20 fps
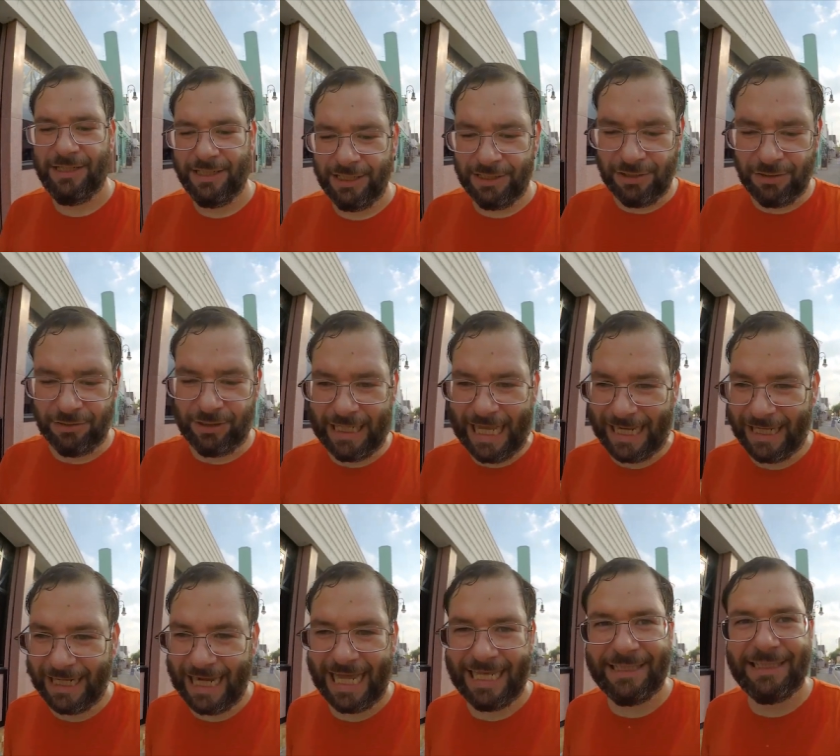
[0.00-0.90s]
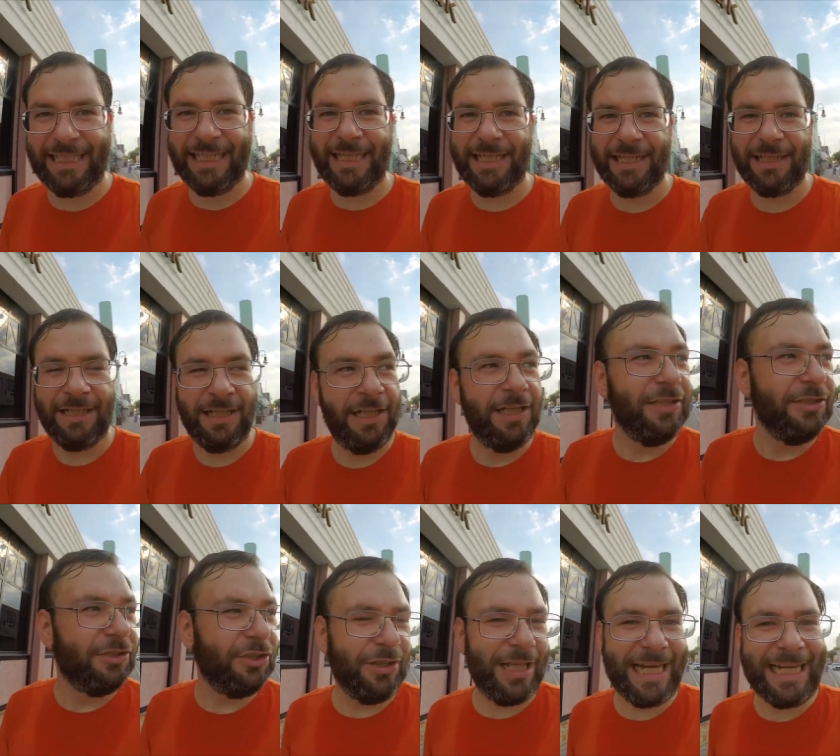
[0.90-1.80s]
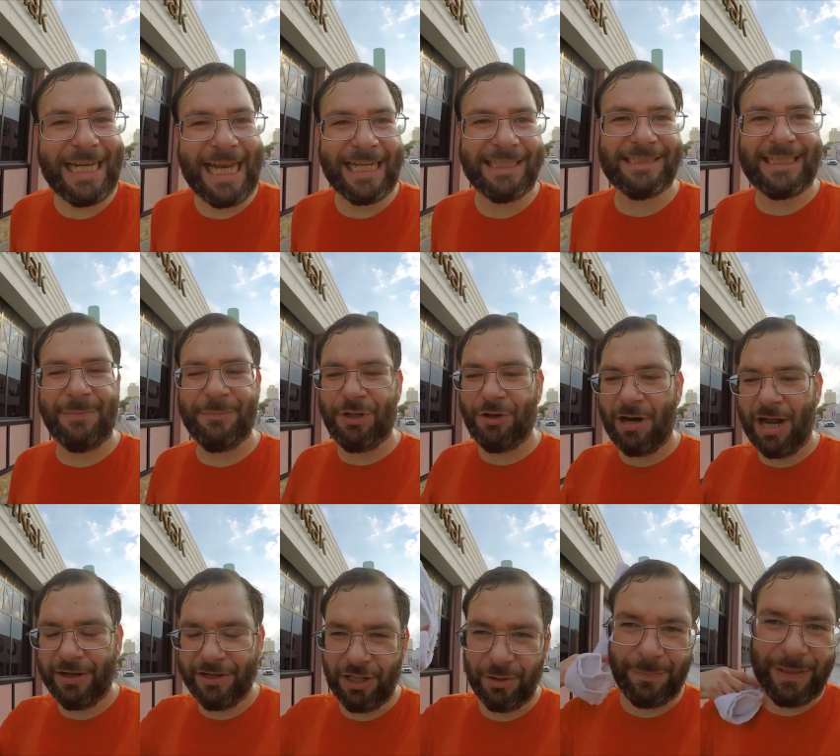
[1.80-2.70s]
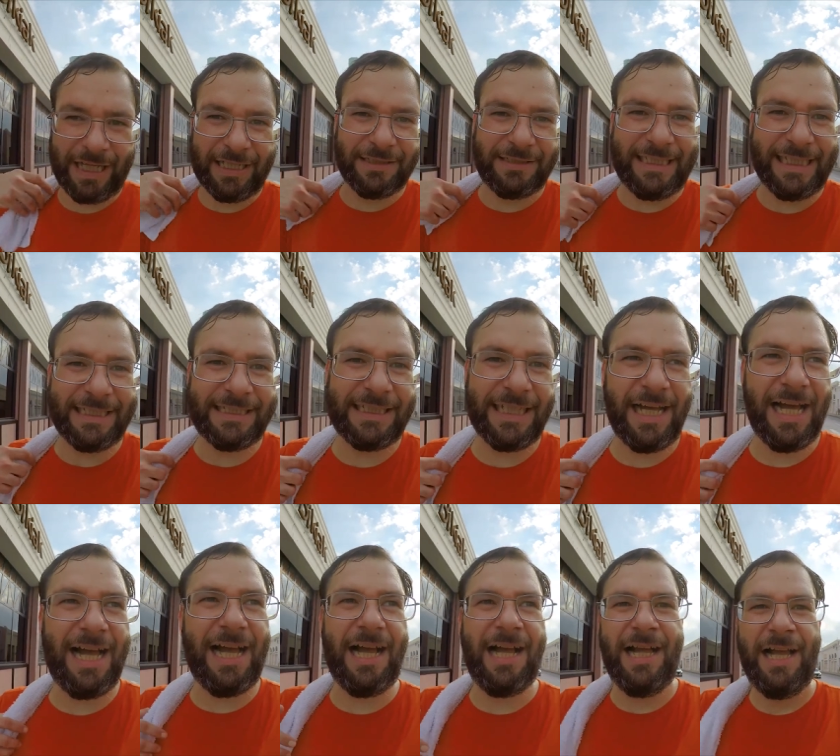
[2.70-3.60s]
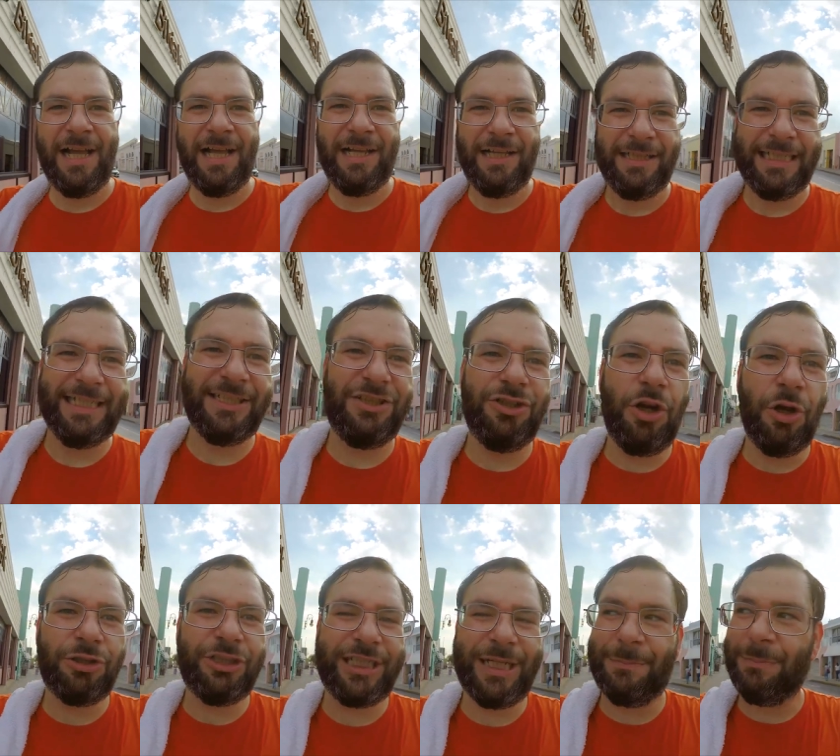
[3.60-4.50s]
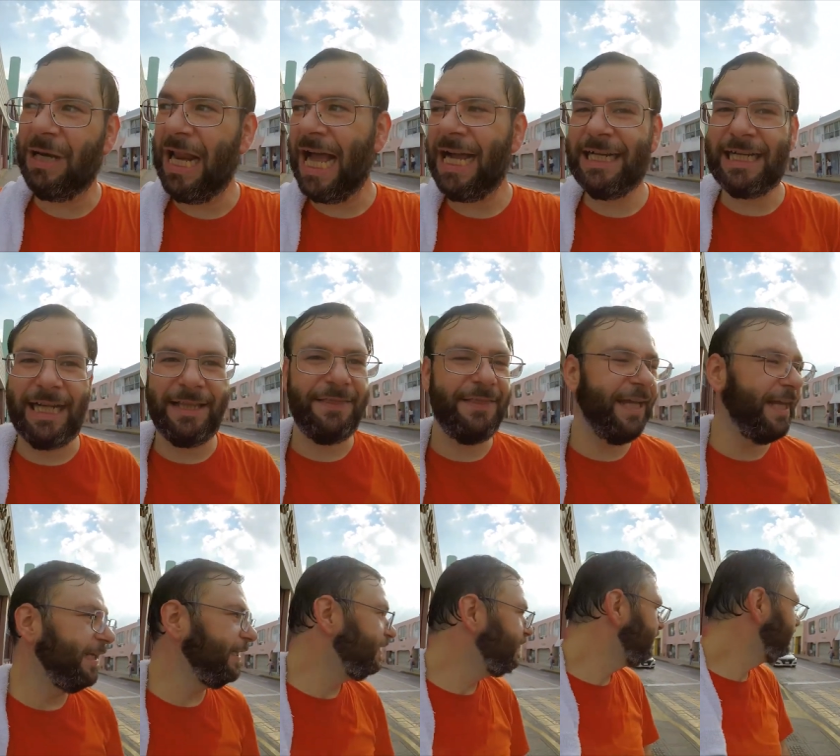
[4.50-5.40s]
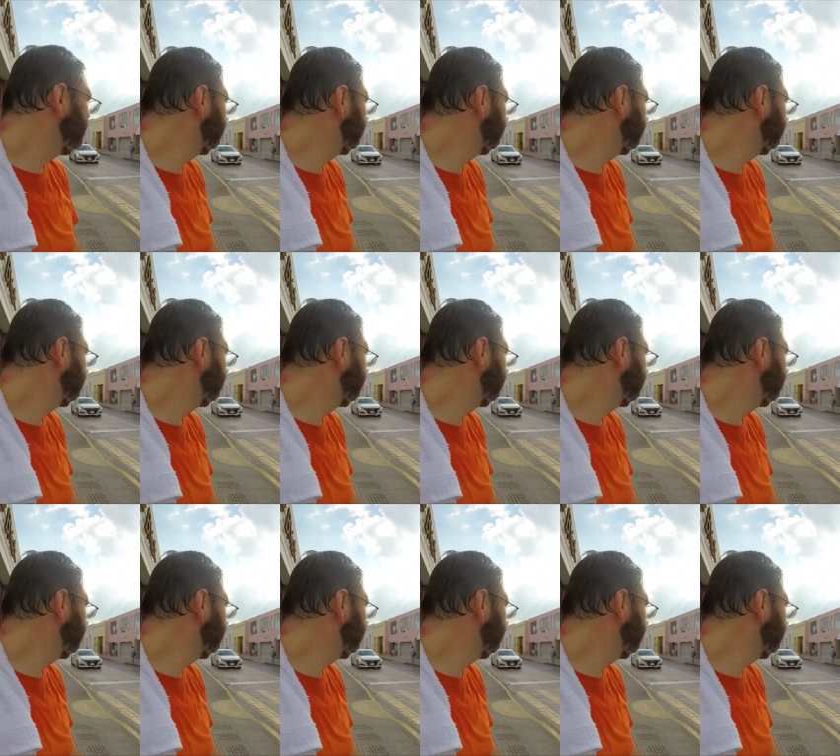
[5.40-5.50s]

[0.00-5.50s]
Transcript: you know, get an idea so that next time you're out here, because this uh, this Noche Blanca thing